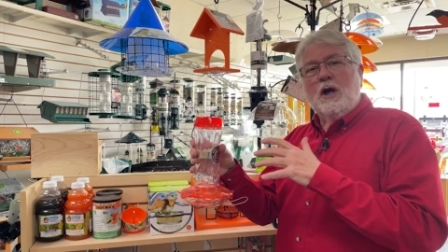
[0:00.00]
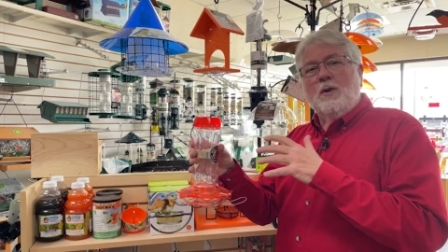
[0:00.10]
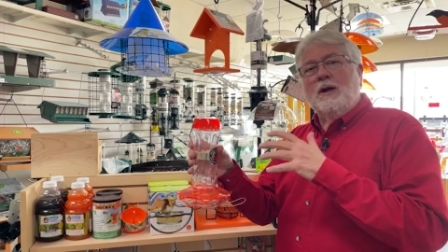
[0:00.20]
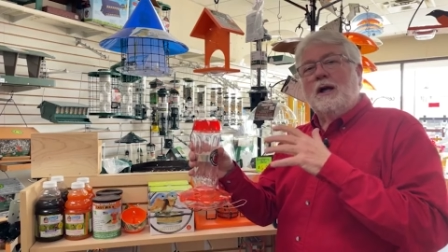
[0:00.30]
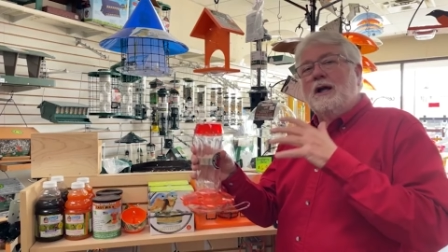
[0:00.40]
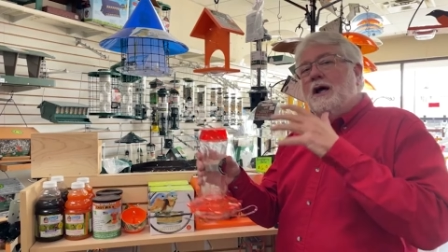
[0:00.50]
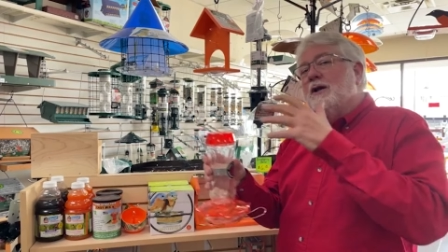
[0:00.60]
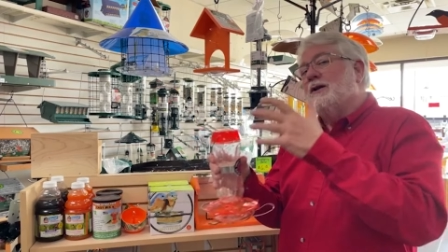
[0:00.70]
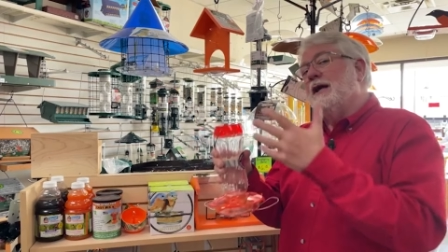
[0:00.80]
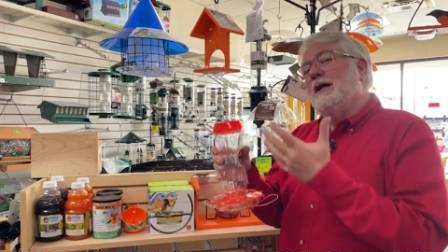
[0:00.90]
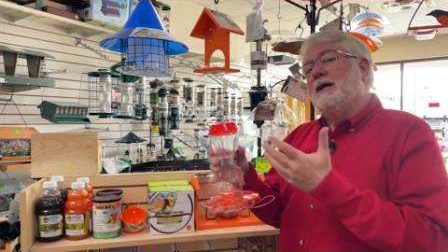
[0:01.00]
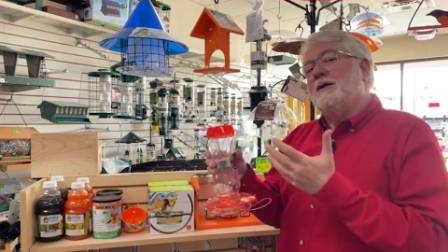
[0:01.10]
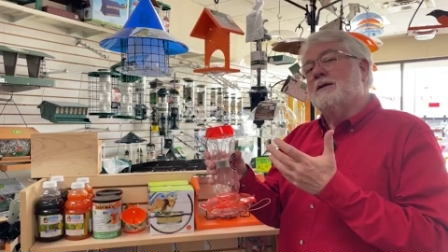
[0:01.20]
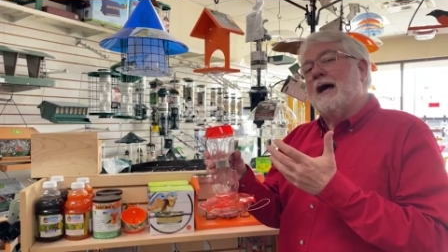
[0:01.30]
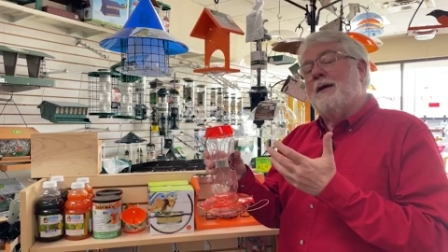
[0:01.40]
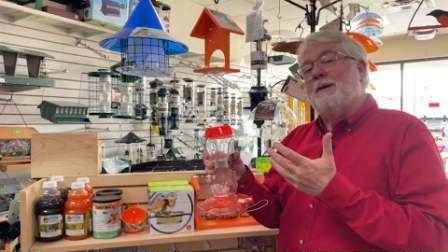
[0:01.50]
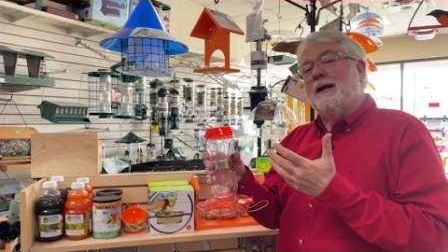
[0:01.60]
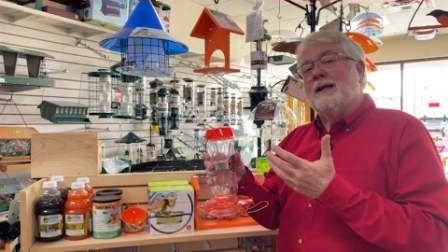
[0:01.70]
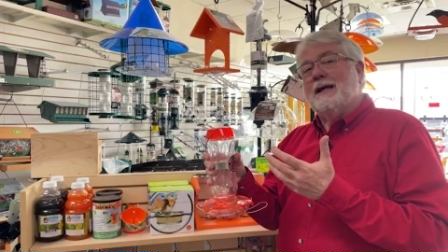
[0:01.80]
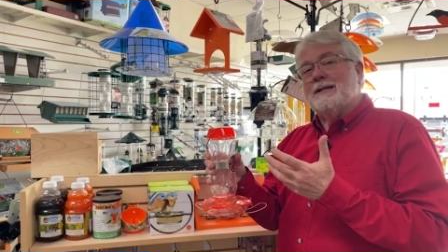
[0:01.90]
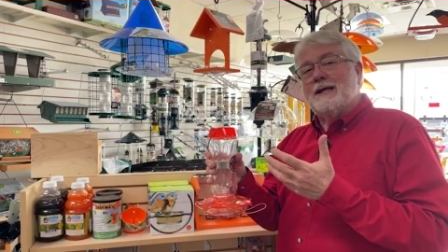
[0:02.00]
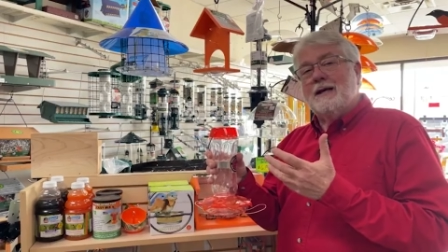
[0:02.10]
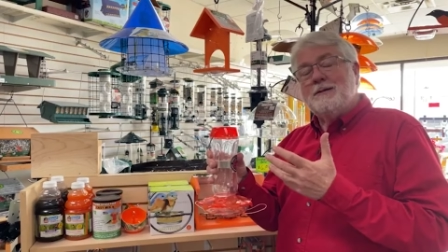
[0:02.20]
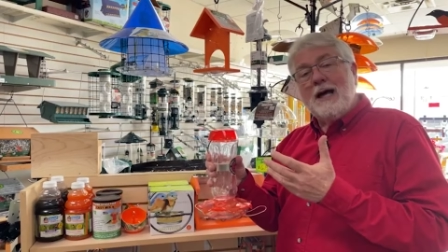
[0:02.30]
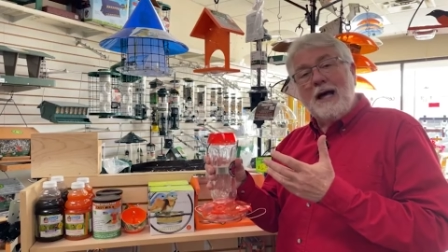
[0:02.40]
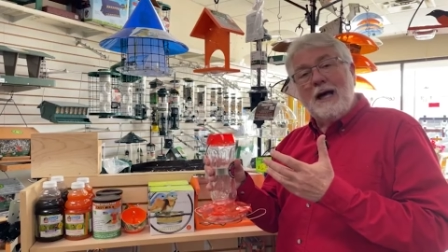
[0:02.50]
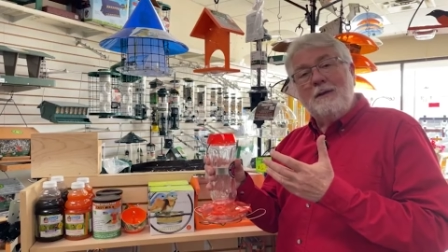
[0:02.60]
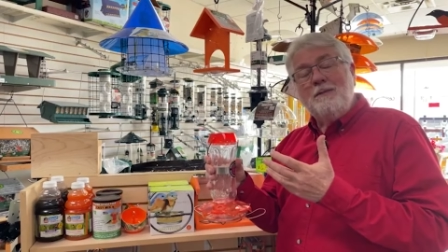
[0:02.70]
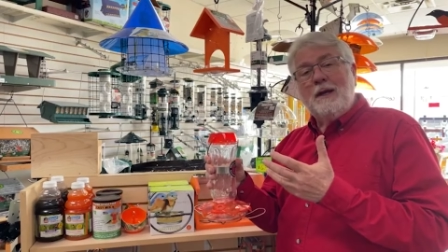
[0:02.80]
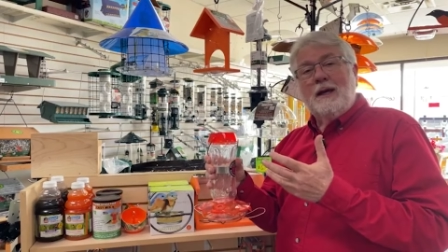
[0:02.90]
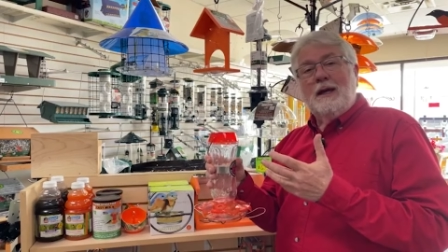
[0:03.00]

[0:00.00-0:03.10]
Well, another thing that's happening at that same time